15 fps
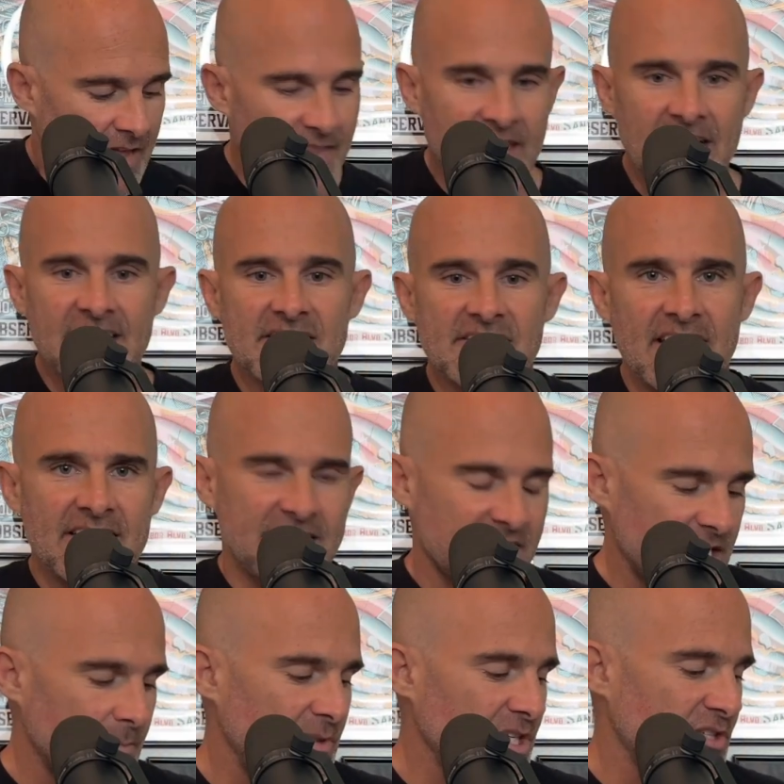then I decided to
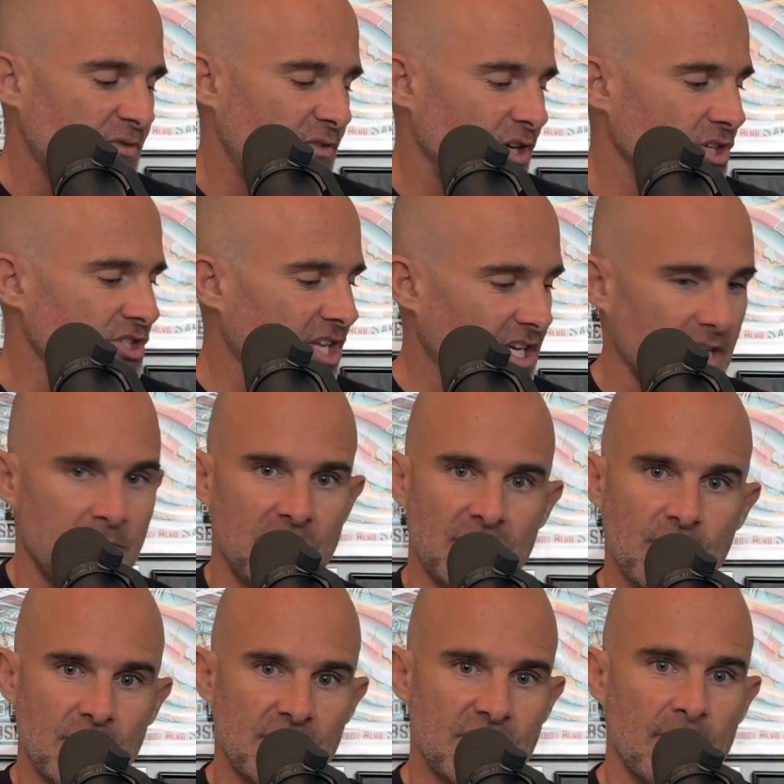keep these fills like in
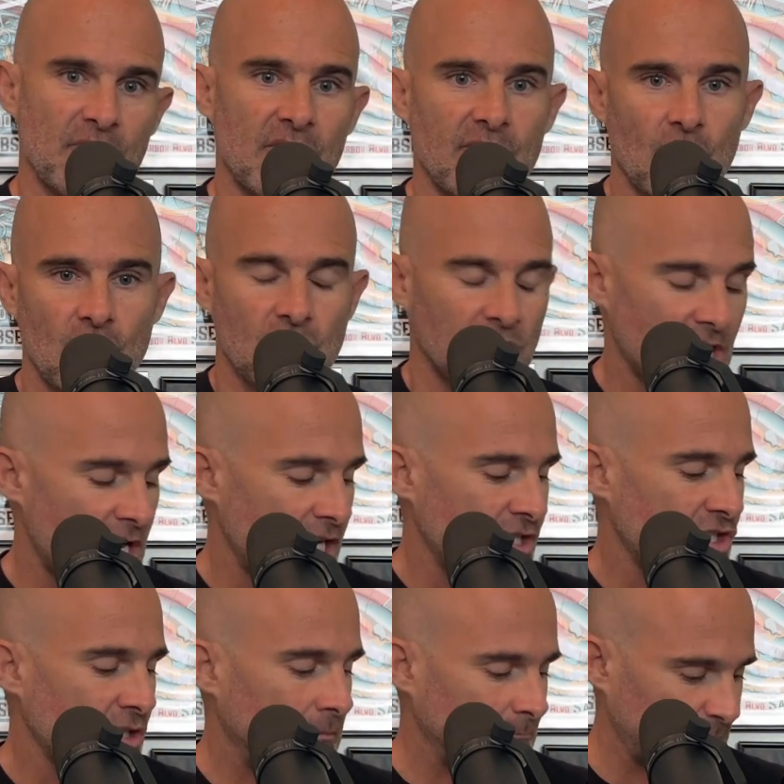between some of the vocal
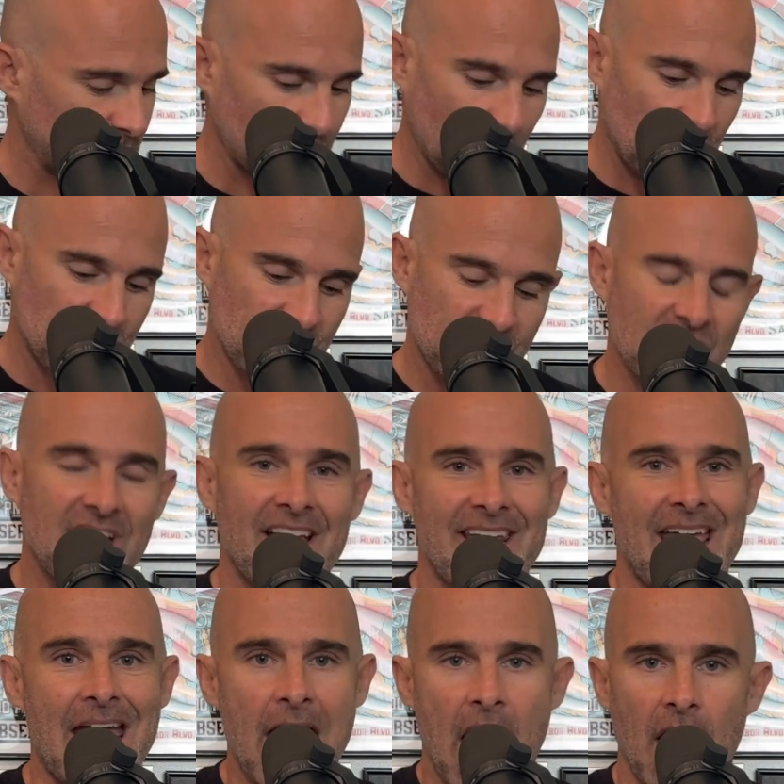lines, just to kind
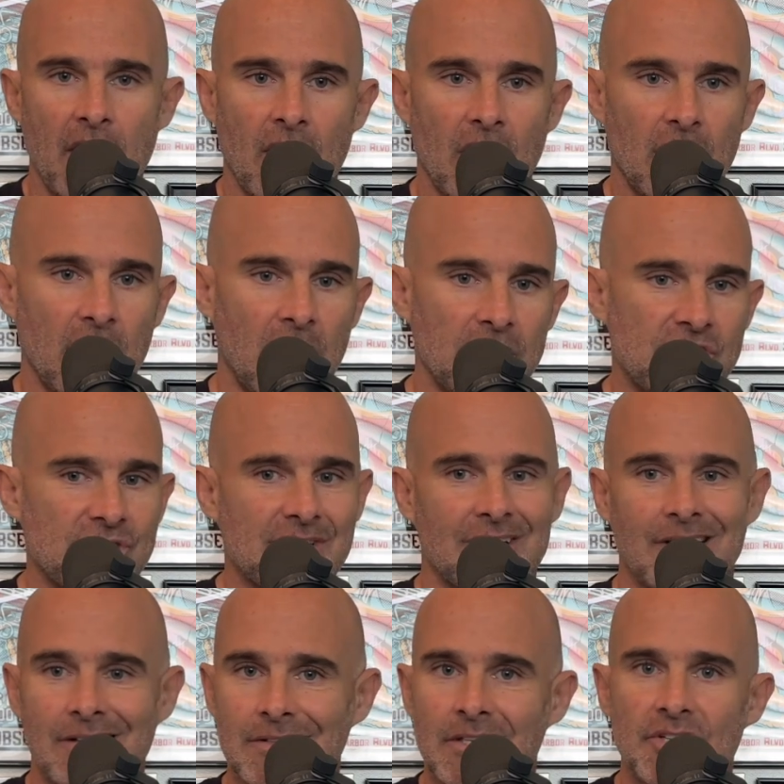of add just
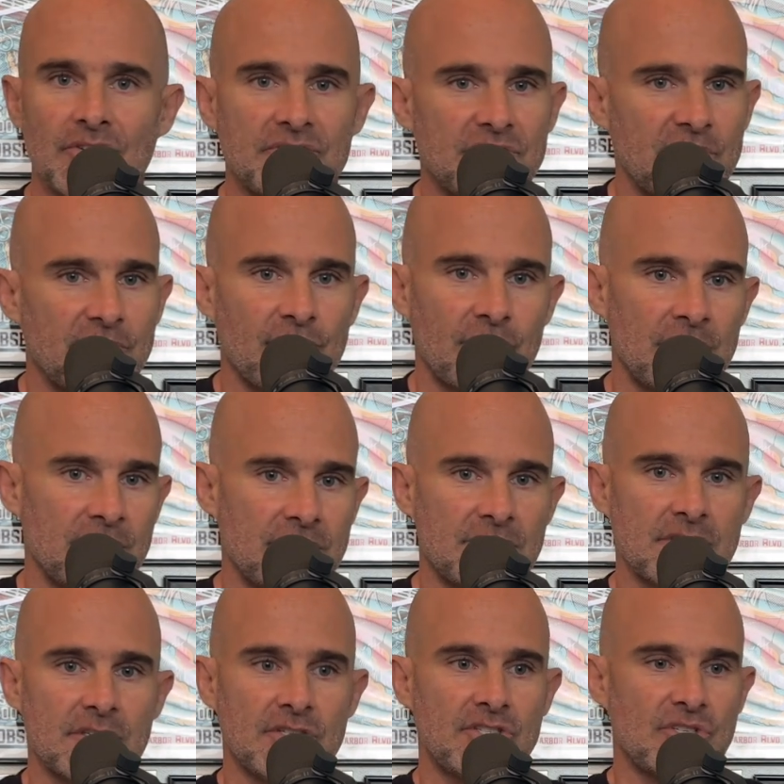a little
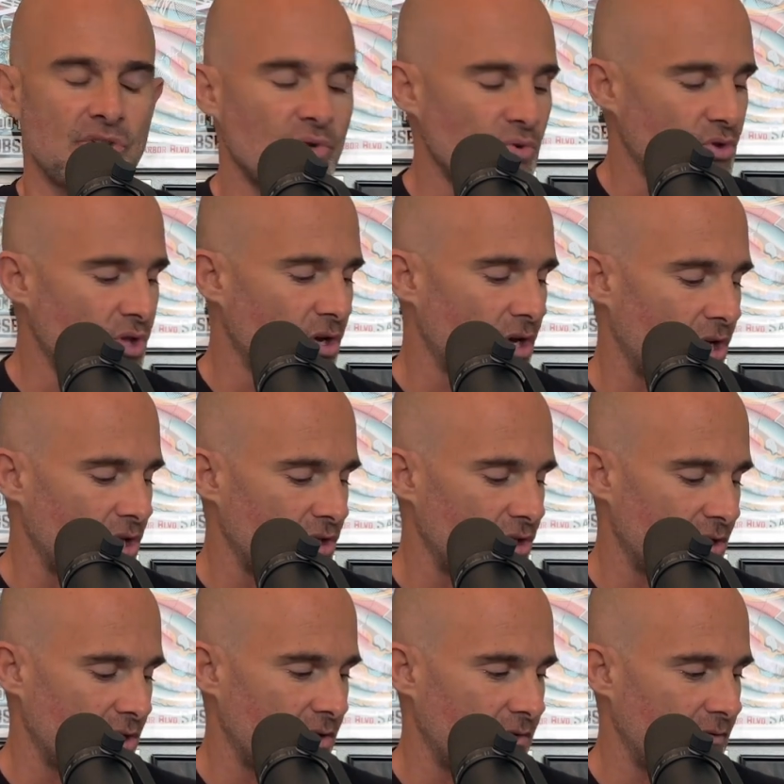difference to
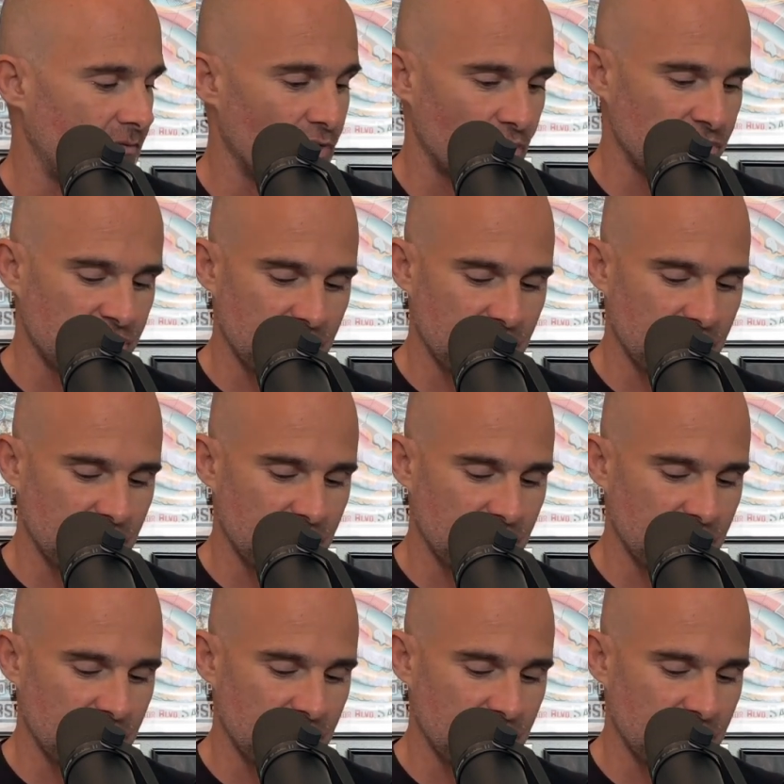the verse.